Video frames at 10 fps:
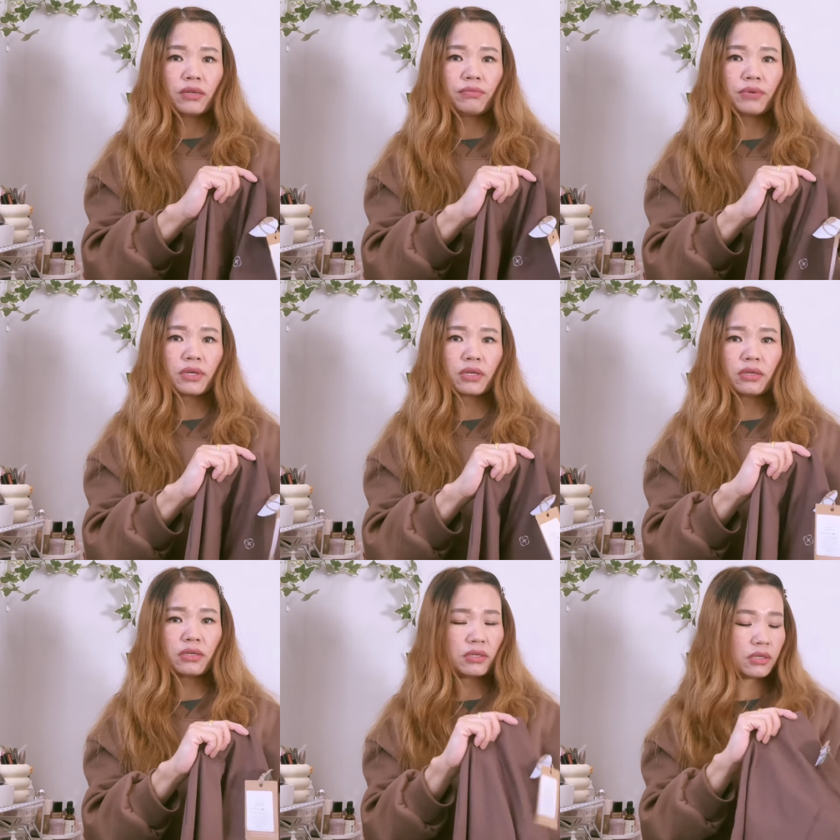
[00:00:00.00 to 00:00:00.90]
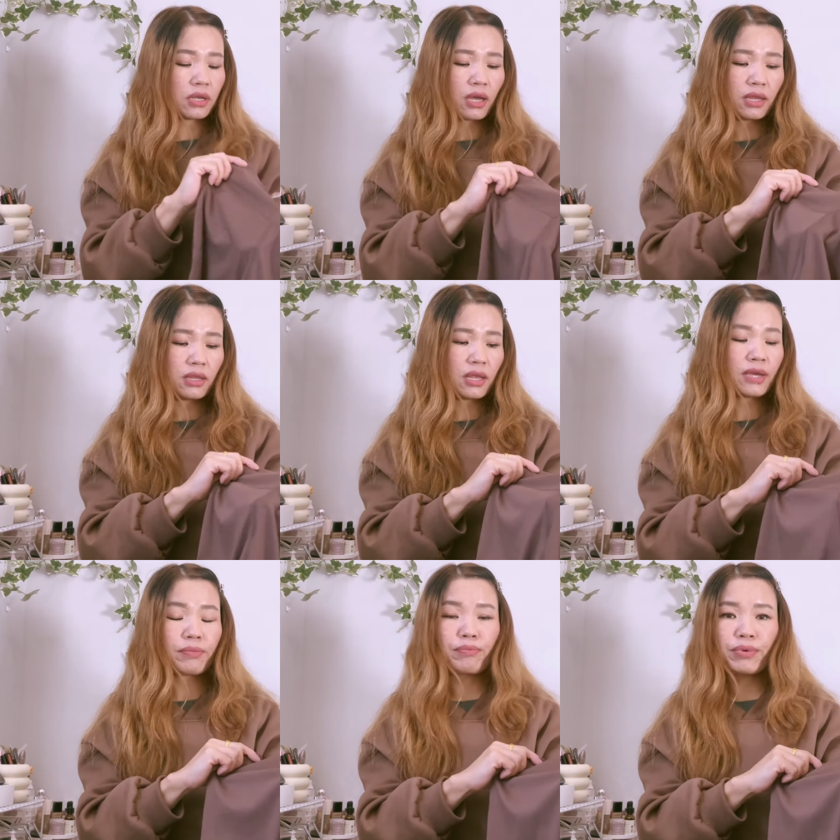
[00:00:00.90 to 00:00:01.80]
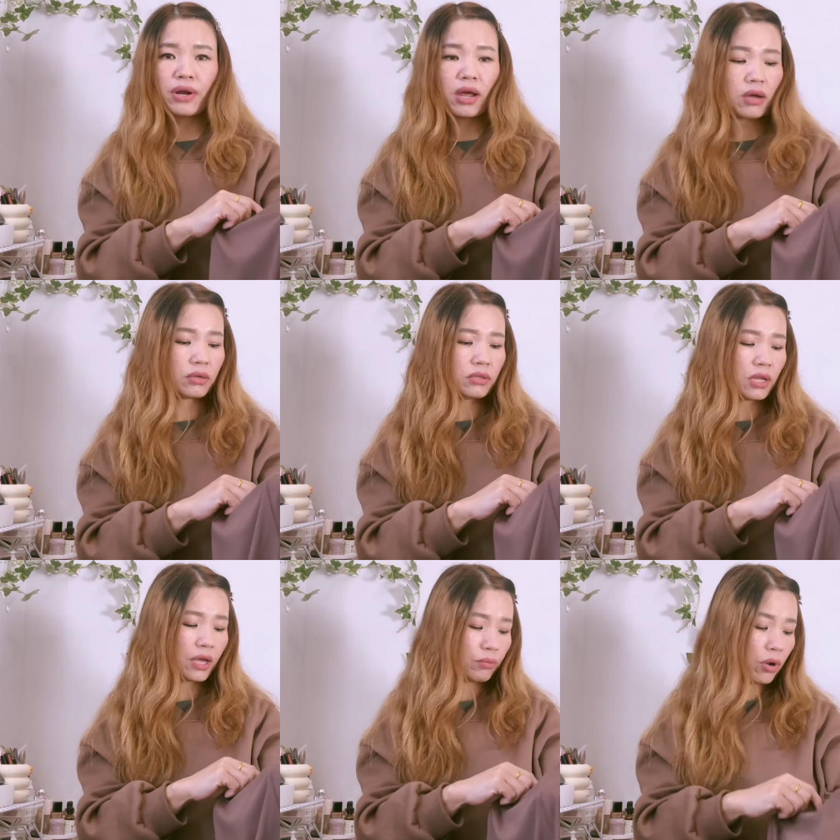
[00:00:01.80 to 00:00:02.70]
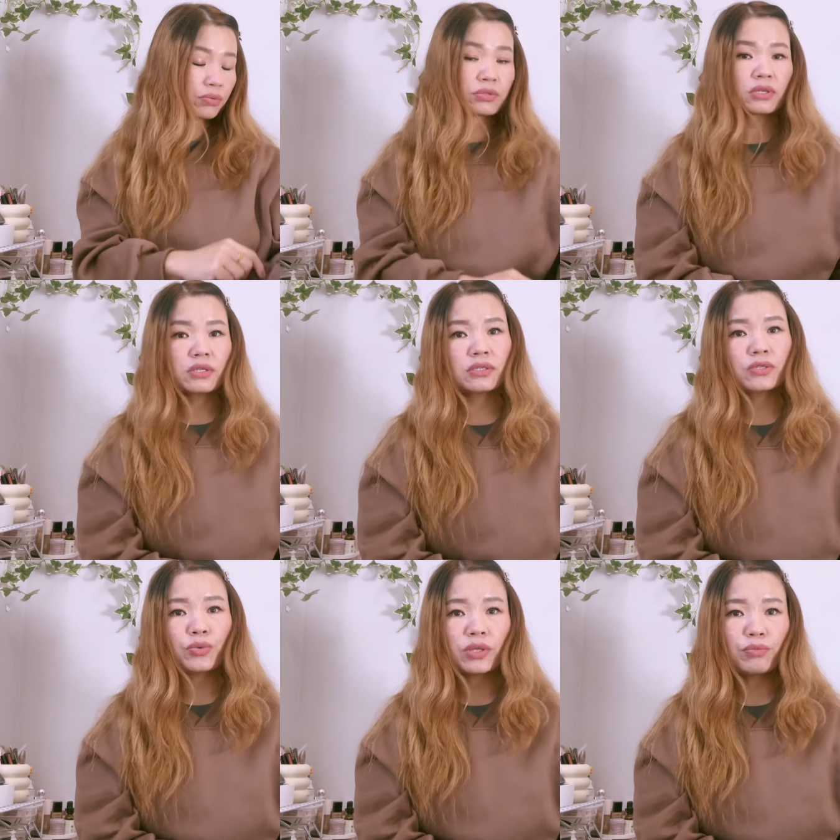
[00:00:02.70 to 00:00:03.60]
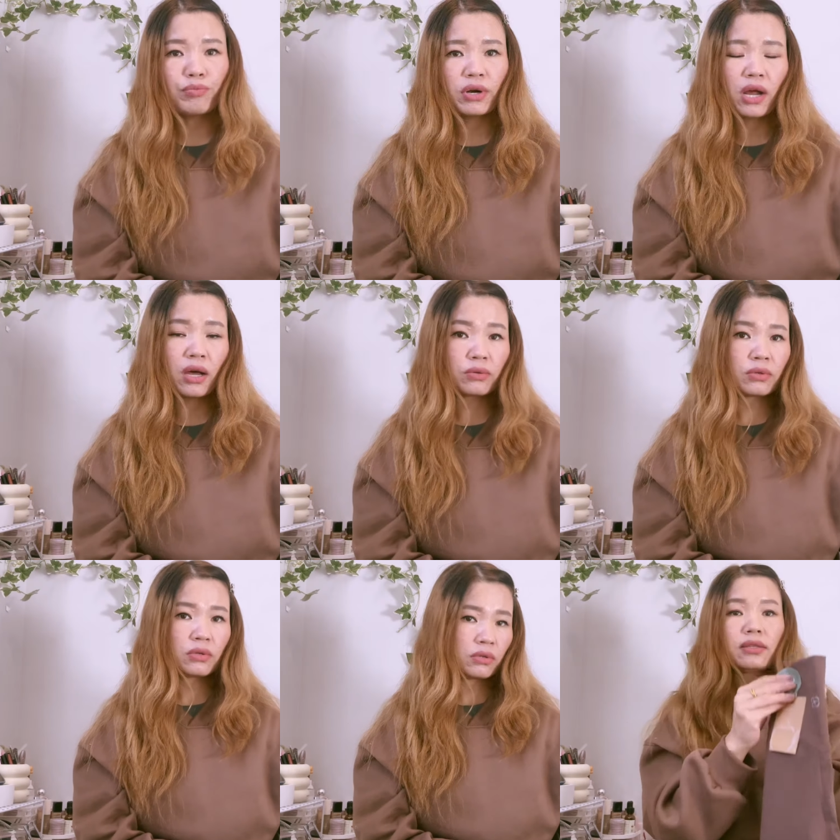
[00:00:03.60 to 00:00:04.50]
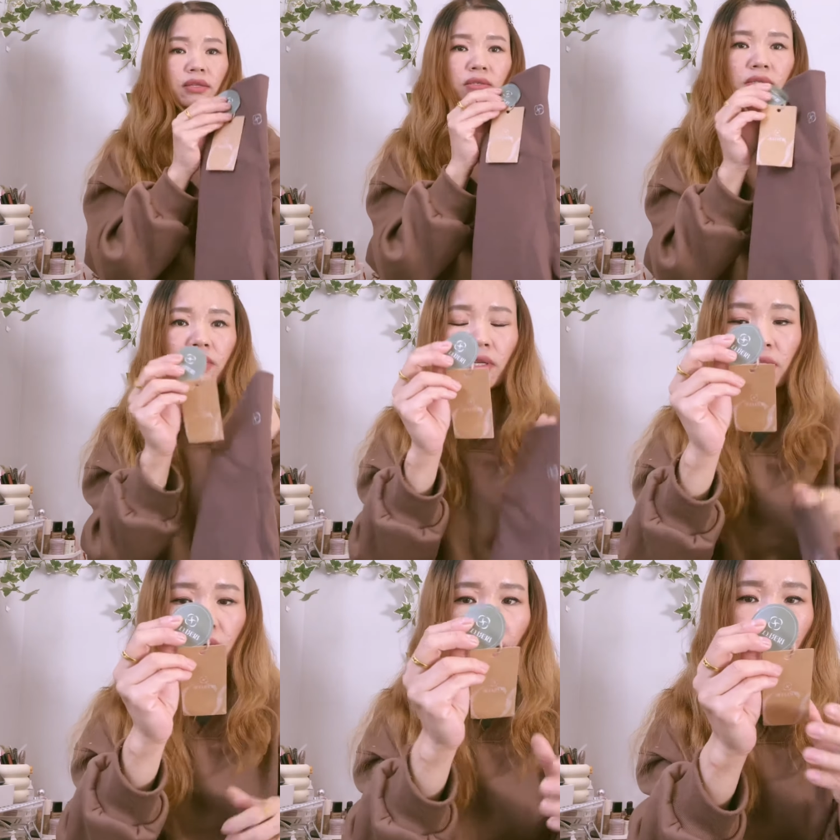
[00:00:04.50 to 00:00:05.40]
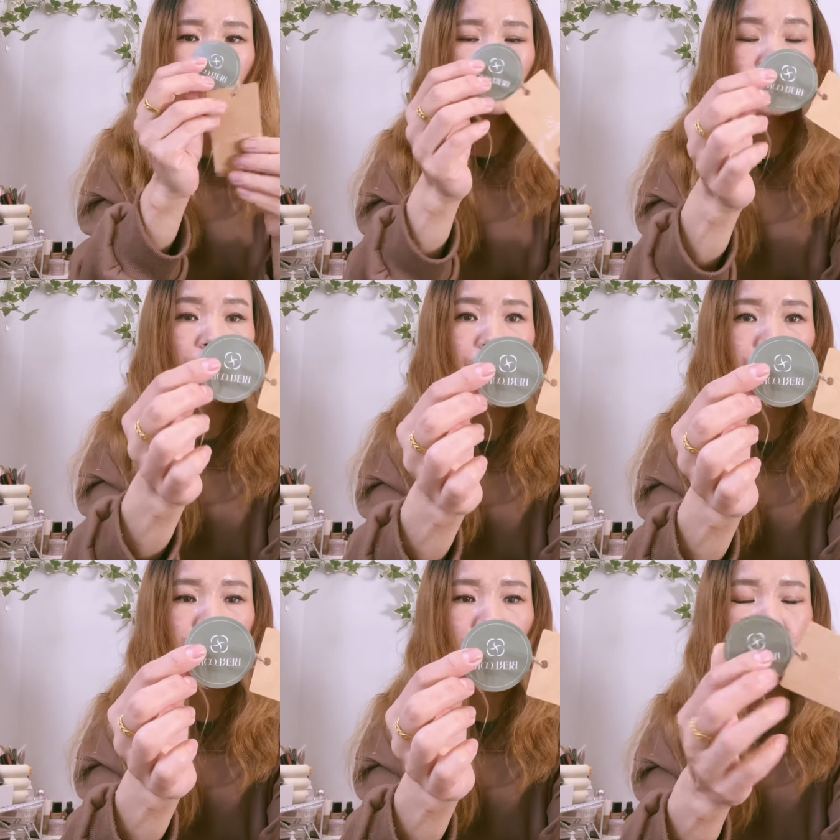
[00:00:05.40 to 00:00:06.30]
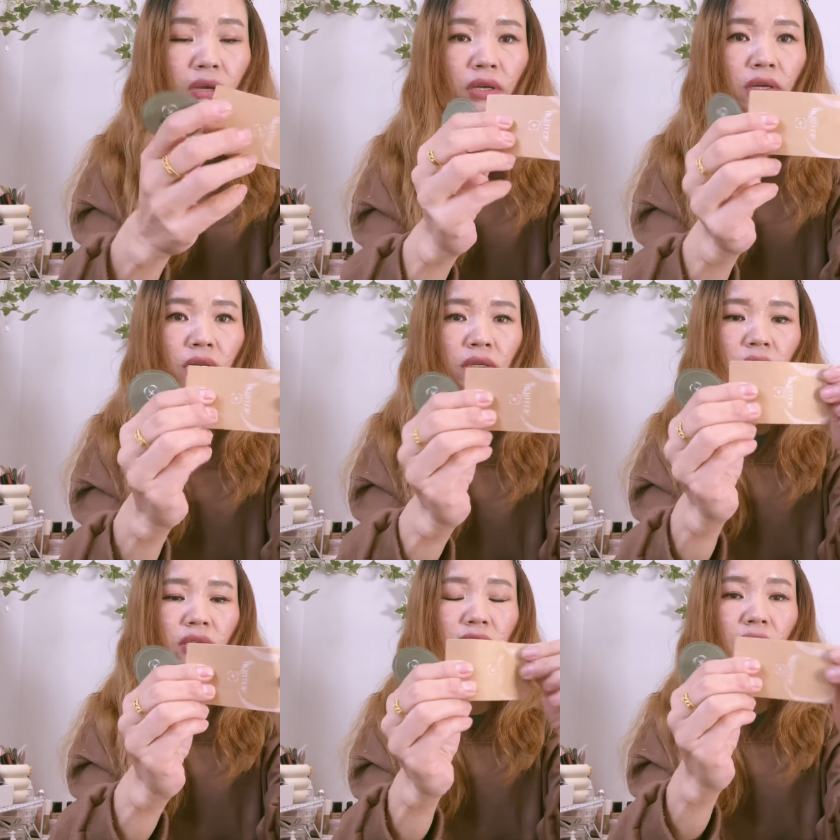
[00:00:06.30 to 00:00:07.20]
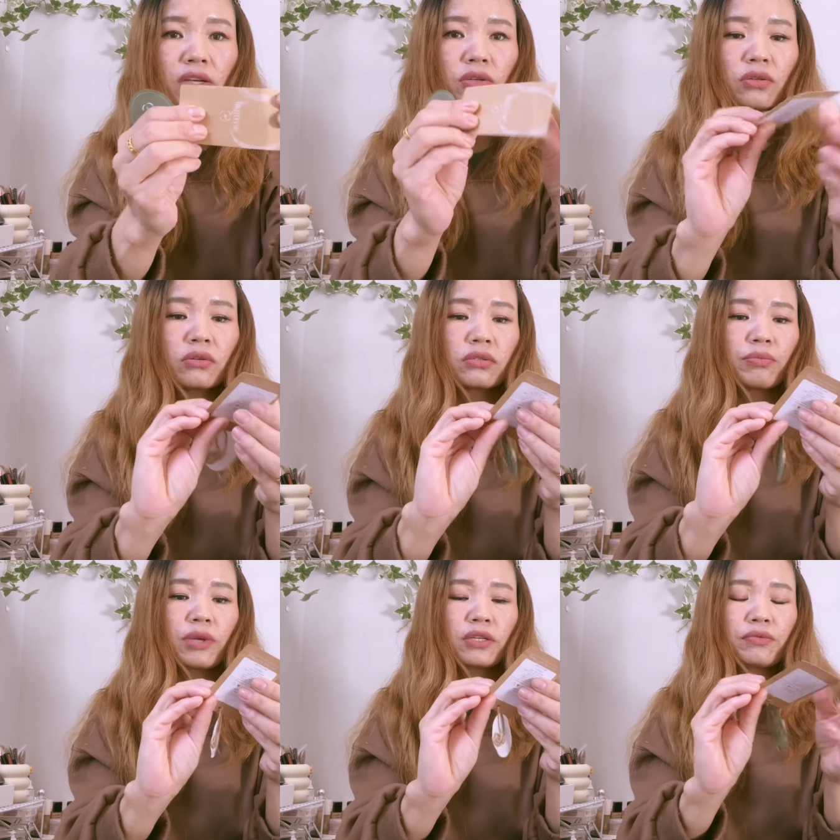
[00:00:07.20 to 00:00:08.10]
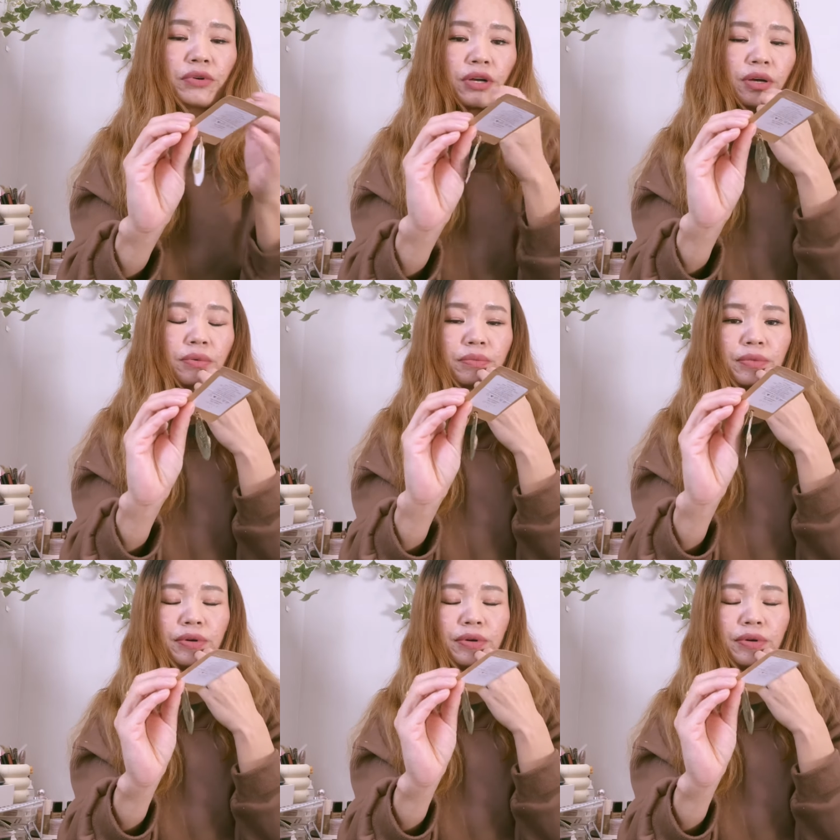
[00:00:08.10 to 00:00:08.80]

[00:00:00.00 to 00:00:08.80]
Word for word: because i like brown i'm obsessed with brown this is the tag the tag is also made from